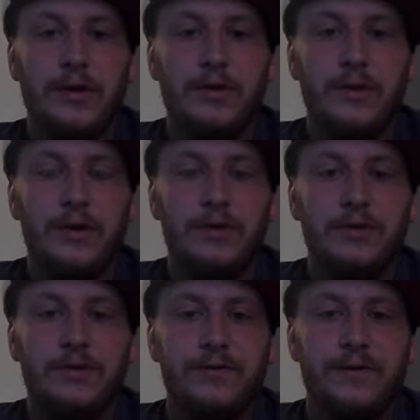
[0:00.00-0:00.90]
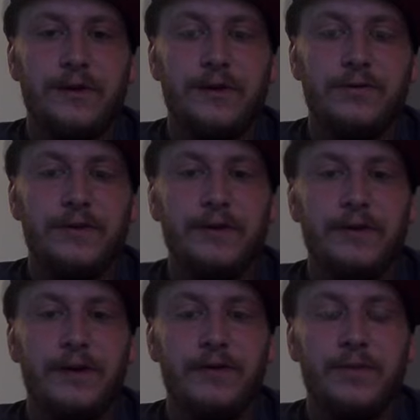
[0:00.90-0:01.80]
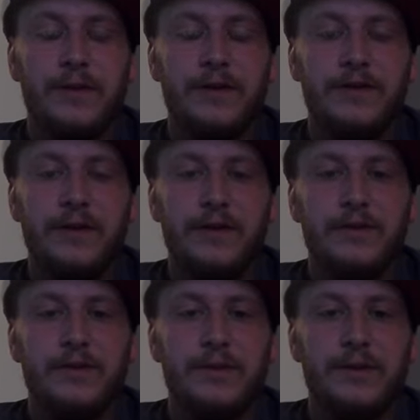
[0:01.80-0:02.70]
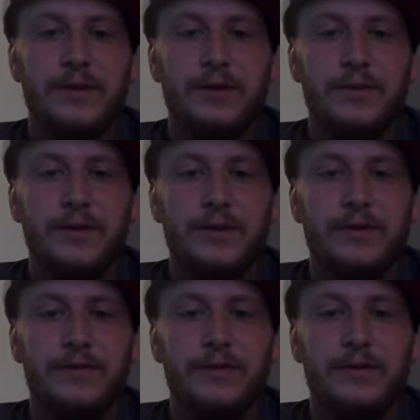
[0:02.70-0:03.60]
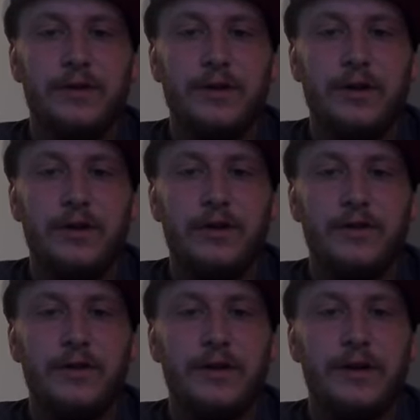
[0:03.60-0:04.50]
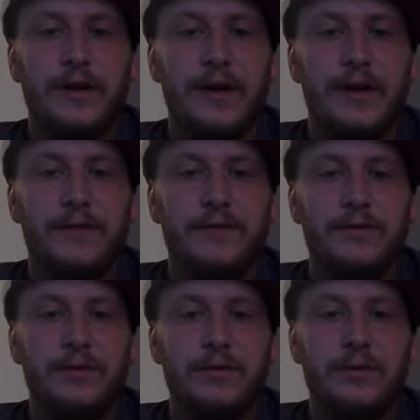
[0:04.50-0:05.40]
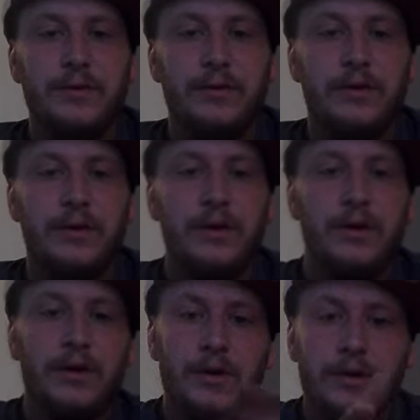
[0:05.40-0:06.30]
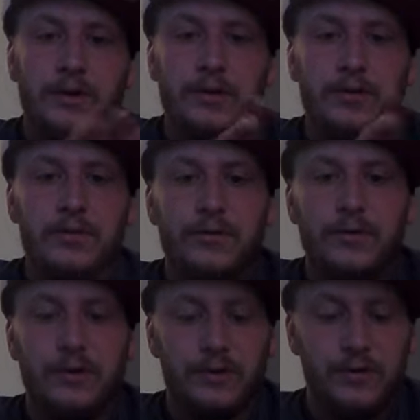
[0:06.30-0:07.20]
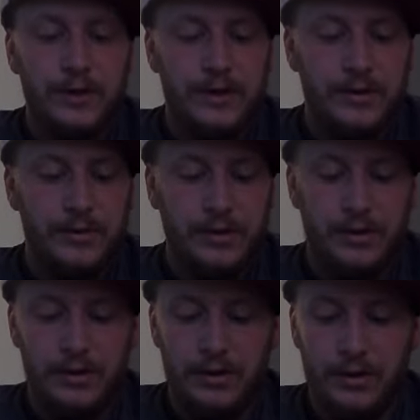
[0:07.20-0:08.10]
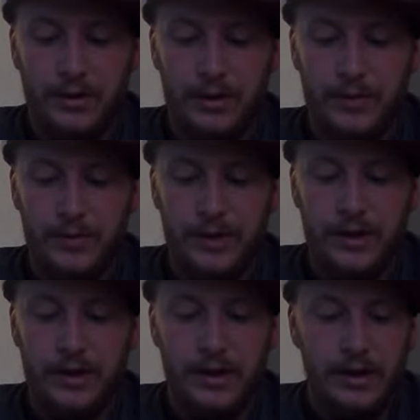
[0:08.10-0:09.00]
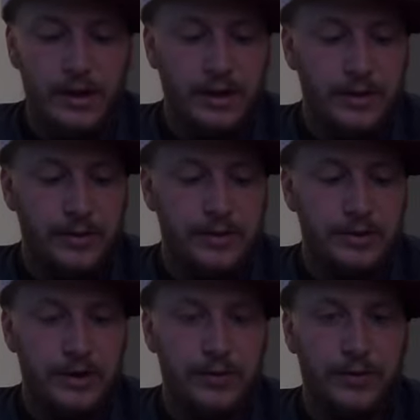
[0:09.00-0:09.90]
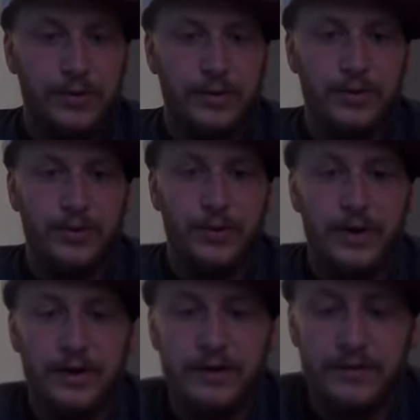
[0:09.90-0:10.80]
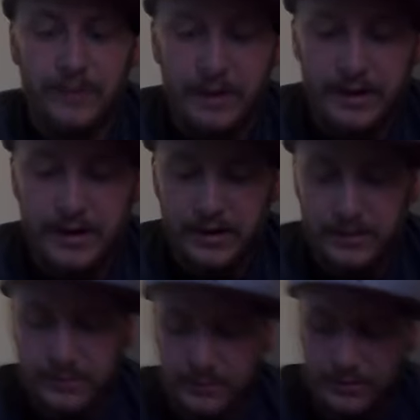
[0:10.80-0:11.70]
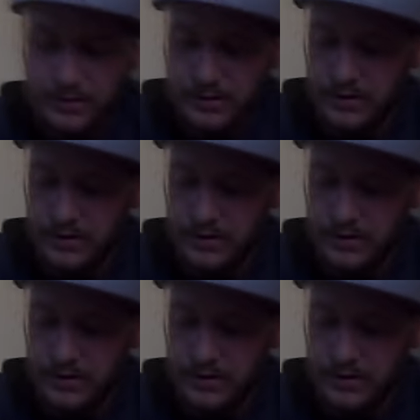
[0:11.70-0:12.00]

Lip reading: no matter what you find, everybody's hair is going to be a little bit different. So you're going to have to sort of tweak it a bit. But let me start with the products I got us.